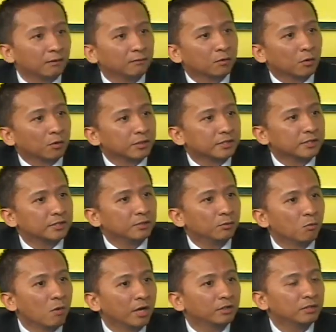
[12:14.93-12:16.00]
of course,
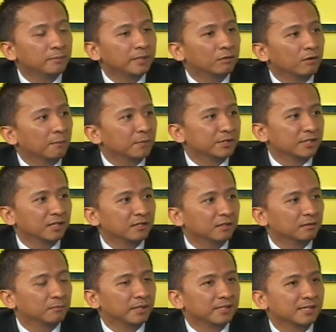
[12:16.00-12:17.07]
you want to be
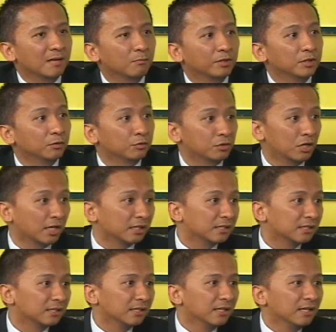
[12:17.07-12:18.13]
represented by someone you
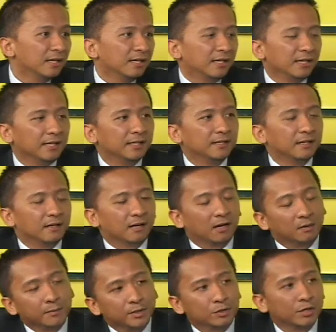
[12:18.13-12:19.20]
trust. In the
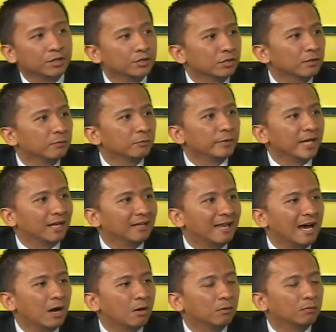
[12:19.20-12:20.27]
arbitration,
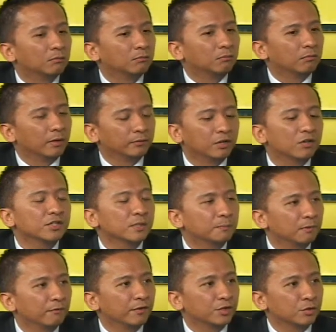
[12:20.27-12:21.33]
there's a
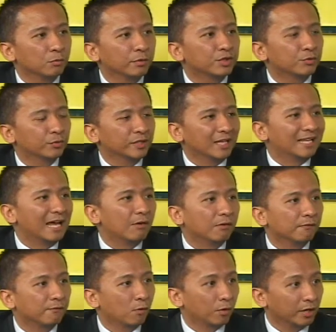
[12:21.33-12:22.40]
provision which would allow a
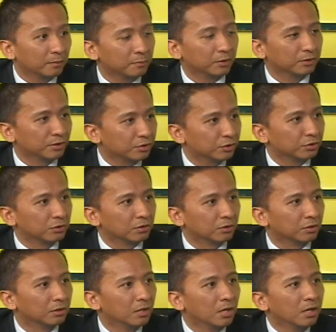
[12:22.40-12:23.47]
foreign
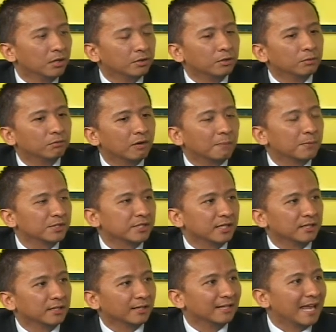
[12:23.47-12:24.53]
practitioner to
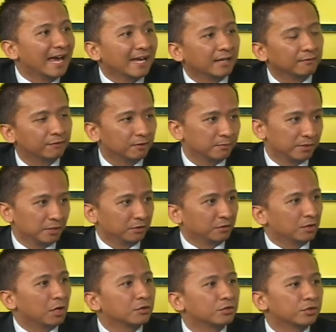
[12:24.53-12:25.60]
represent the client from another
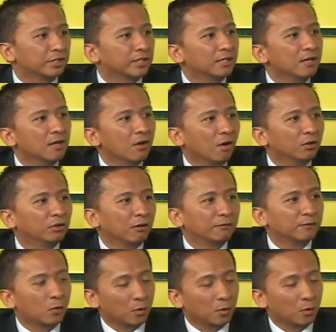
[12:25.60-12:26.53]
country. Although,